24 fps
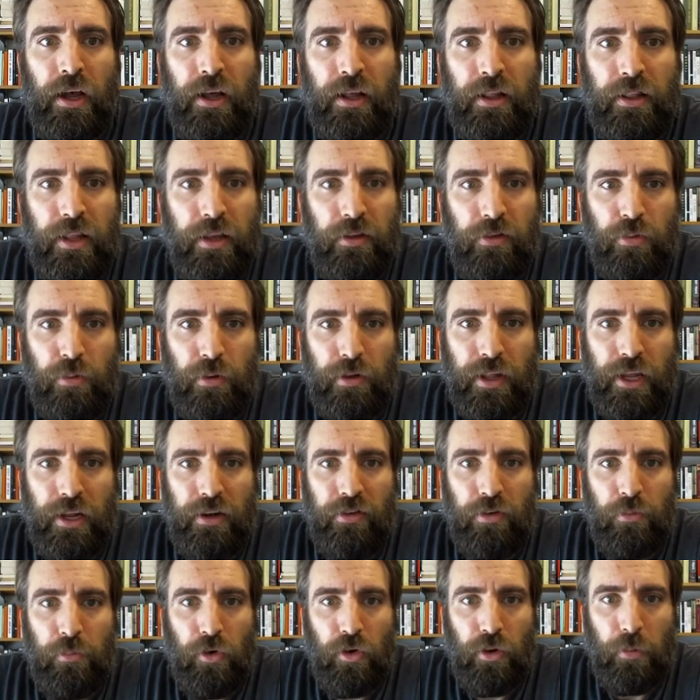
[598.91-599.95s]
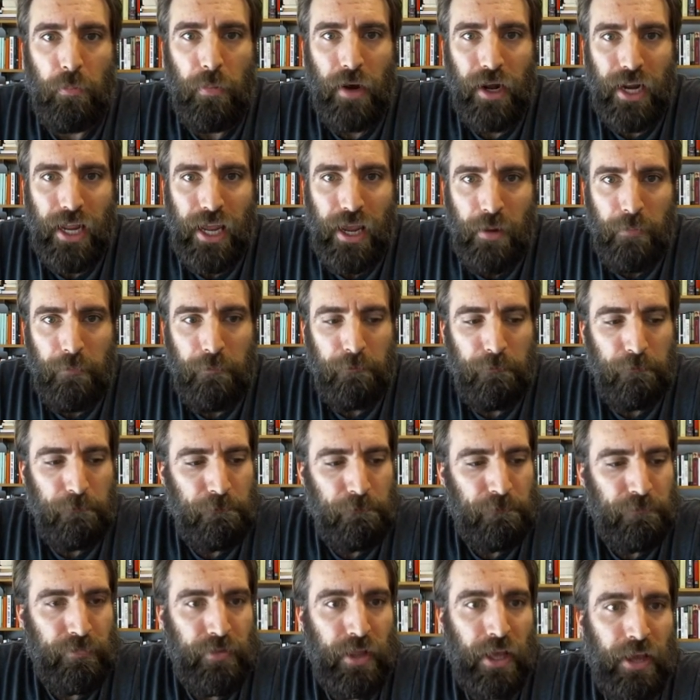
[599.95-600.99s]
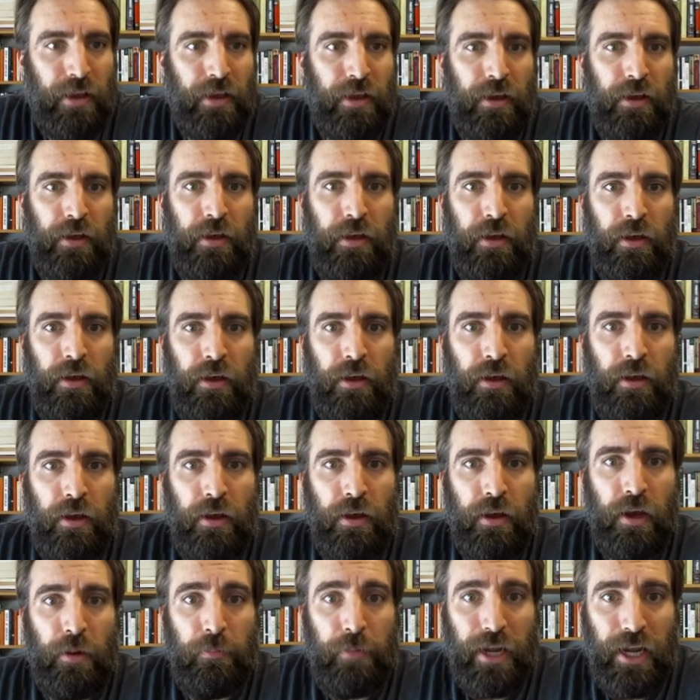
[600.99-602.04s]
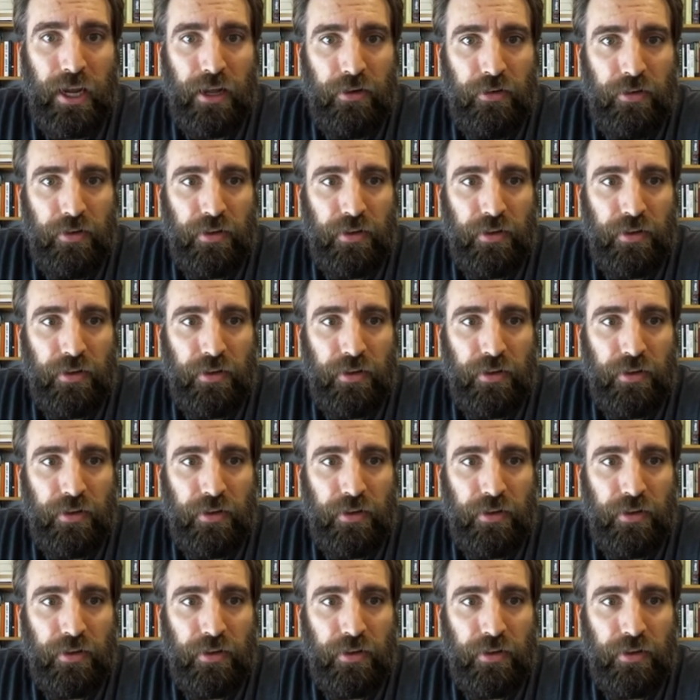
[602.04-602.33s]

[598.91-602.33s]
This will lead to more money coming into the